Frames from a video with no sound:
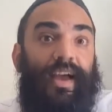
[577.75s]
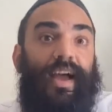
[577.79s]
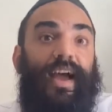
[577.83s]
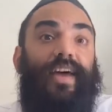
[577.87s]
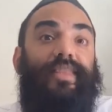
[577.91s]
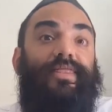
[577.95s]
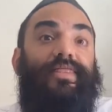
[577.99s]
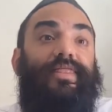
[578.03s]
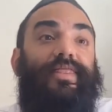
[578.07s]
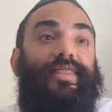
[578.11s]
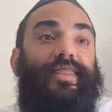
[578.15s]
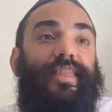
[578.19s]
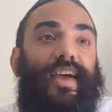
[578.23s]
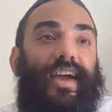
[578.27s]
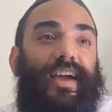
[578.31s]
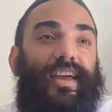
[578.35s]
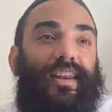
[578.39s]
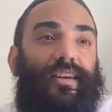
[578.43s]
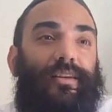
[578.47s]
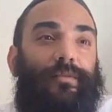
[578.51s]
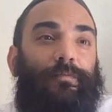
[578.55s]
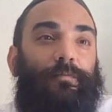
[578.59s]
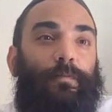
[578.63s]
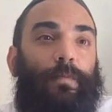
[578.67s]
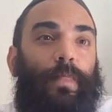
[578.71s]
And
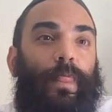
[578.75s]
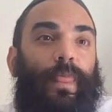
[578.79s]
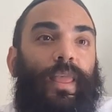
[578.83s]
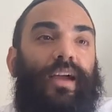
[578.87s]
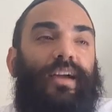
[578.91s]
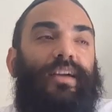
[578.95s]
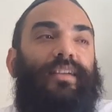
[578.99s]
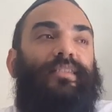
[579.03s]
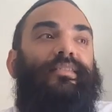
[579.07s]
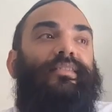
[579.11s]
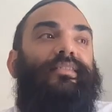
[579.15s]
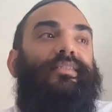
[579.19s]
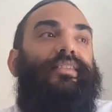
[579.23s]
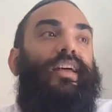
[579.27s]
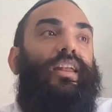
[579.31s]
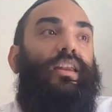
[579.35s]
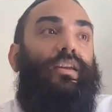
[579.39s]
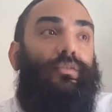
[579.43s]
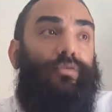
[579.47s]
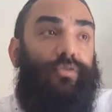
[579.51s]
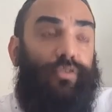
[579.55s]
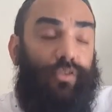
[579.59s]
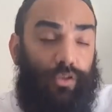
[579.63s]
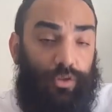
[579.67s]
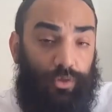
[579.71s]
then instead
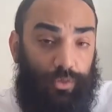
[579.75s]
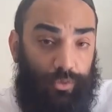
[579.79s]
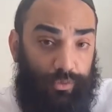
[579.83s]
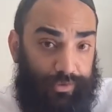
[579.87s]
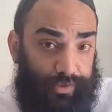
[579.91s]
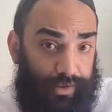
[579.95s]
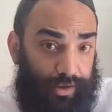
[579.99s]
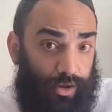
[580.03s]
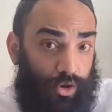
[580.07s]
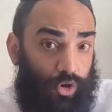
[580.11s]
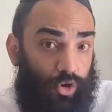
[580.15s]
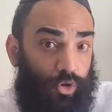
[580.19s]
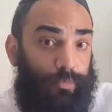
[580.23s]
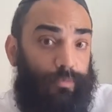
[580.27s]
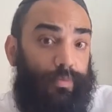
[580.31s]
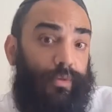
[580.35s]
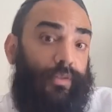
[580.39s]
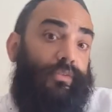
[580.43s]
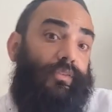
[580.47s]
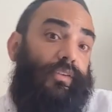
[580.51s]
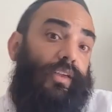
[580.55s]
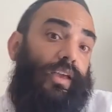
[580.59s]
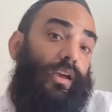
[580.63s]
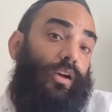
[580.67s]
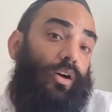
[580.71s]
of losing hope
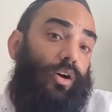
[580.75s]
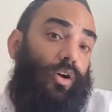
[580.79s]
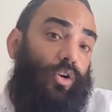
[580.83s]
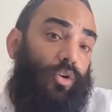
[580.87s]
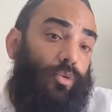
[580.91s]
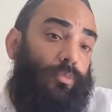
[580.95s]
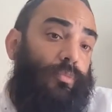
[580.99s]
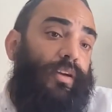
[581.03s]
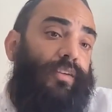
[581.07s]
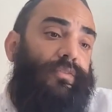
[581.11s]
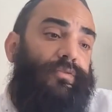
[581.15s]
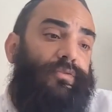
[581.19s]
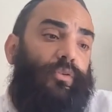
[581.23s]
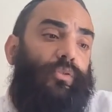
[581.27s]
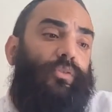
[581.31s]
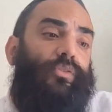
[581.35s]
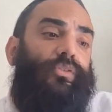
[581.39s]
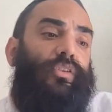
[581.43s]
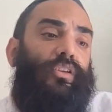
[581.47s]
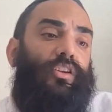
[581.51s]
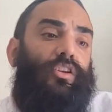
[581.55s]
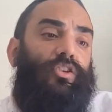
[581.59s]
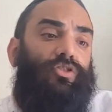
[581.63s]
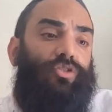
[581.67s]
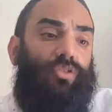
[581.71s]
and saying, oh, my first
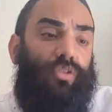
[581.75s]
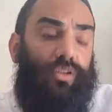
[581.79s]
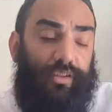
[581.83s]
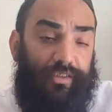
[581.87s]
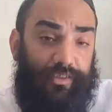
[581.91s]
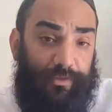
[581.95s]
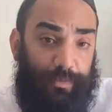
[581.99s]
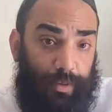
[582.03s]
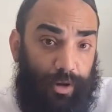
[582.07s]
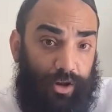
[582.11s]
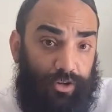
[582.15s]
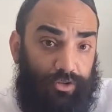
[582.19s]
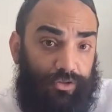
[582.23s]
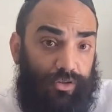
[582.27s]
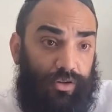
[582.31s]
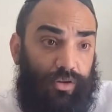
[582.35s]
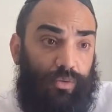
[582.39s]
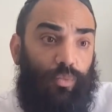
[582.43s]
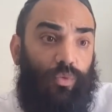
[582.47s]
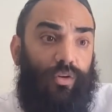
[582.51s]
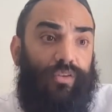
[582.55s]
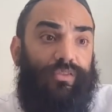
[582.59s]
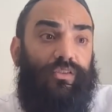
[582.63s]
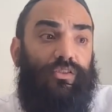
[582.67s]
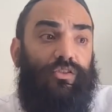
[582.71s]
initial
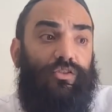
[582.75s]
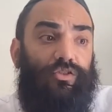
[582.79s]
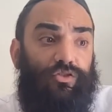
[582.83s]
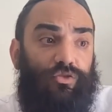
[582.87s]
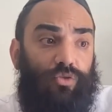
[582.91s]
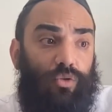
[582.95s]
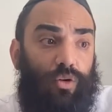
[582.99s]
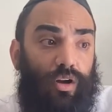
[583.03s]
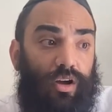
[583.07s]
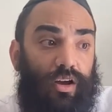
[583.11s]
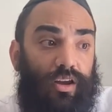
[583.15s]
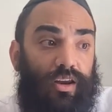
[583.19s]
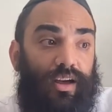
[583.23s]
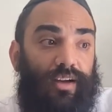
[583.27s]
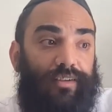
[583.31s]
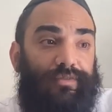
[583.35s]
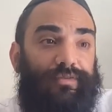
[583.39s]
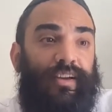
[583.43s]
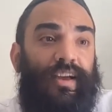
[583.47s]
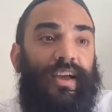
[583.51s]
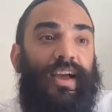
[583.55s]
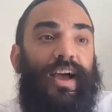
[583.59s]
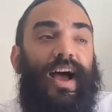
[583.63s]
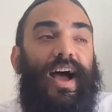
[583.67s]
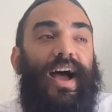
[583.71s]
expression wasn't strong enough,
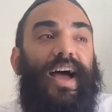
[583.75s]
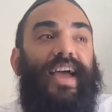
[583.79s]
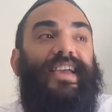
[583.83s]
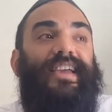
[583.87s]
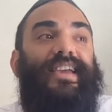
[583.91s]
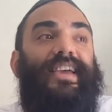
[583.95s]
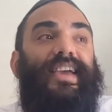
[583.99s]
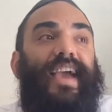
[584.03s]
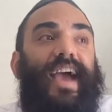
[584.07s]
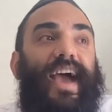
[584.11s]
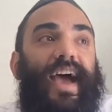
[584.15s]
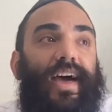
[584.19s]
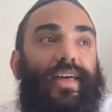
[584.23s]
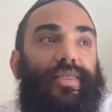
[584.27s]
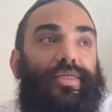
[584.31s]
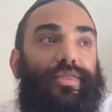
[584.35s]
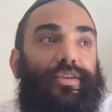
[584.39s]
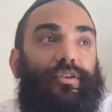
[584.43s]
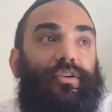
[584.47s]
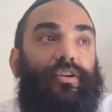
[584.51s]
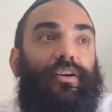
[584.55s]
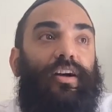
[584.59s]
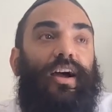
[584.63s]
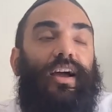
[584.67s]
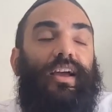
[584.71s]
I
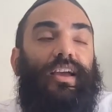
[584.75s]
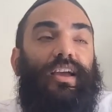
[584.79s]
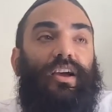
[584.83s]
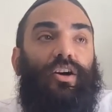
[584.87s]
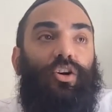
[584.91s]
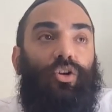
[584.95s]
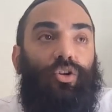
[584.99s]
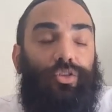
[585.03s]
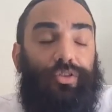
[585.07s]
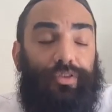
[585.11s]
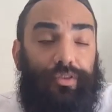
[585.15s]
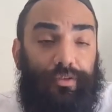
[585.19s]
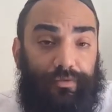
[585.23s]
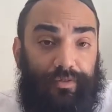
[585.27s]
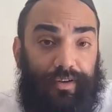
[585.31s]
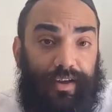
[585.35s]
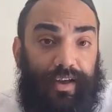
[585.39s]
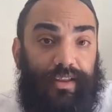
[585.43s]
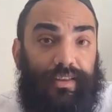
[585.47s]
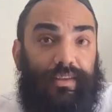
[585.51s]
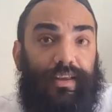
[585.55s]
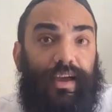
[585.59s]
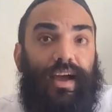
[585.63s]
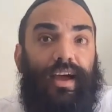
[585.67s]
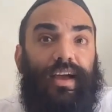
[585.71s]
gather, I
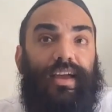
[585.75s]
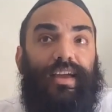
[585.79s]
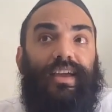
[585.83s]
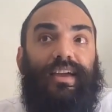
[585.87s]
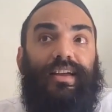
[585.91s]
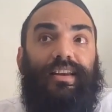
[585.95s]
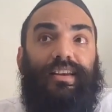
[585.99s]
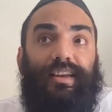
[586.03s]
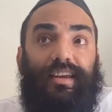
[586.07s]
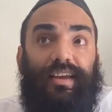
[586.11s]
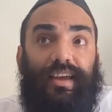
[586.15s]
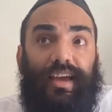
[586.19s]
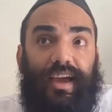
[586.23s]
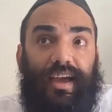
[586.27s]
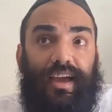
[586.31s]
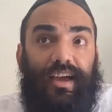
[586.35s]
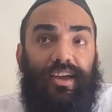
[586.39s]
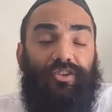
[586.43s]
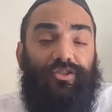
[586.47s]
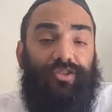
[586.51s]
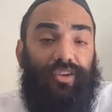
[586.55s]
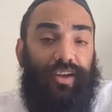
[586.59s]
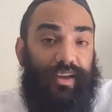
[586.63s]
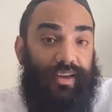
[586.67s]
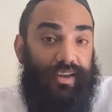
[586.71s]
cultivate, I
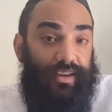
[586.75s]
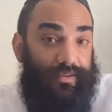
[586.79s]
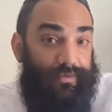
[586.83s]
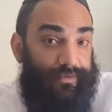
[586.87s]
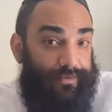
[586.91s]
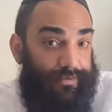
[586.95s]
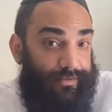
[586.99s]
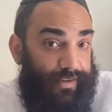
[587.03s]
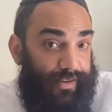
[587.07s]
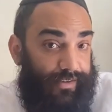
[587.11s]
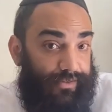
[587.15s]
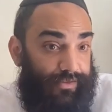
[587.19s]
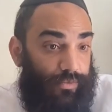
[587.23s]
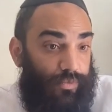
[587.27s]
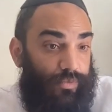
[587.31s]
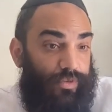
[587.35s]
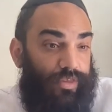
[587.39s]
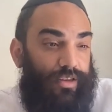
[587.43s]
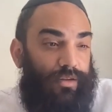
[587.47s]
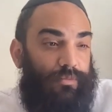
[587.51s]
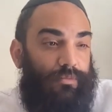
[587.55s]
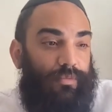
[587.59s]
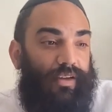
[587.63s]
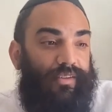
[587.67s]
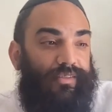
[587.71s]
engage, I invest
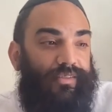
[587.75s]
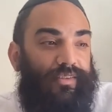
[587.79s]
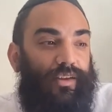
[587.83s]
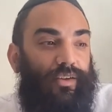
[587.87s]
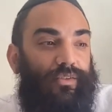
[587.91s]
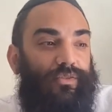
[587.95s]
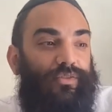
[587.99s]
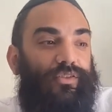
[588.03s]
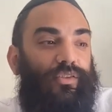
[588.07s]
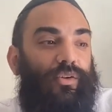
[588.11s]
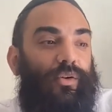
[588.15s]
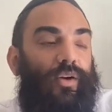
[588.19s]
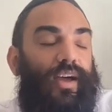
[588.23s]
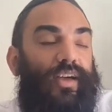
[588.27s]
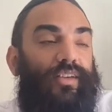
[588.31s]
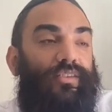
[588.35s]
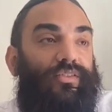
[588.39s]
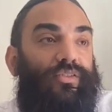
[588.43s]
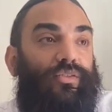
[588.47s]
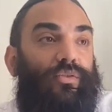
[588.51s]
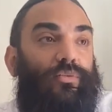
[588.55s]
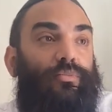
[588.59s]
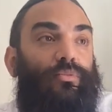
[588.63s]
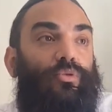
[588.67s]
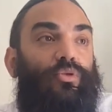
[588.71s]
within myself so as
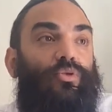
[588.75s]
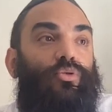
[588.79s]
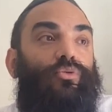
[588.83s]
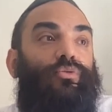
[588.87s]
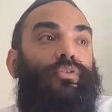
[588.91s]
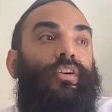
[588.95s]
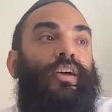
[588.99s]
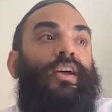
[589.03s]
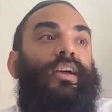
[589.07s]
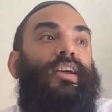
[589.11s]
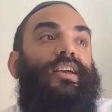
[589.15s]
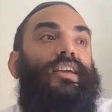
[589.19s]
to move